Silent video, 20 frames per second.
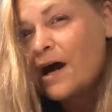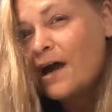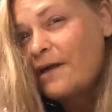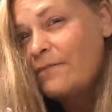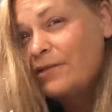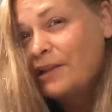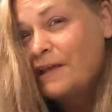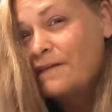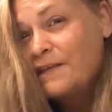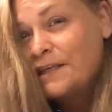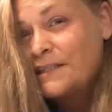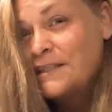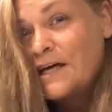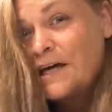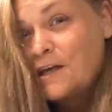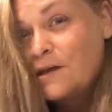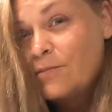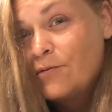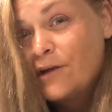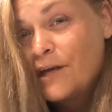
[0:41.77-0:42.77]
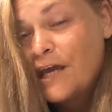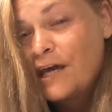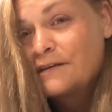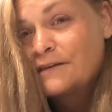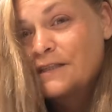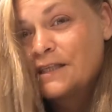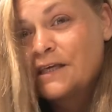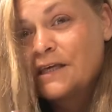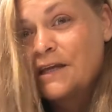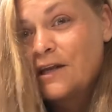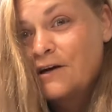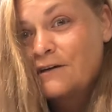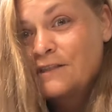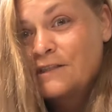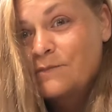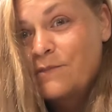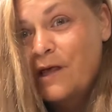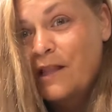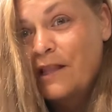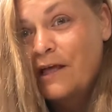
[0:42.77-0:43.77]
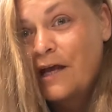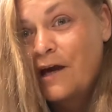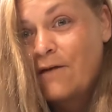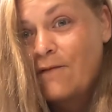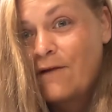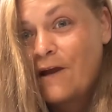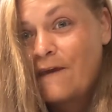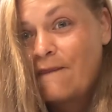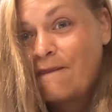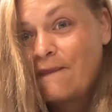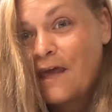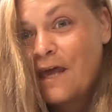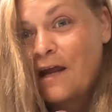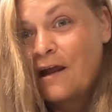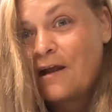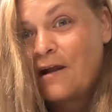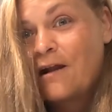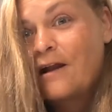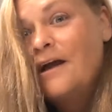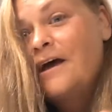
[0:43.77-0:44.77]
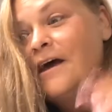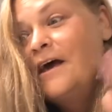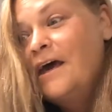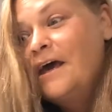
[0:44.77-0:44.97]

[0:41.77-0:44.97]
I believe that's how you pronounce it. I'll spell it out right there.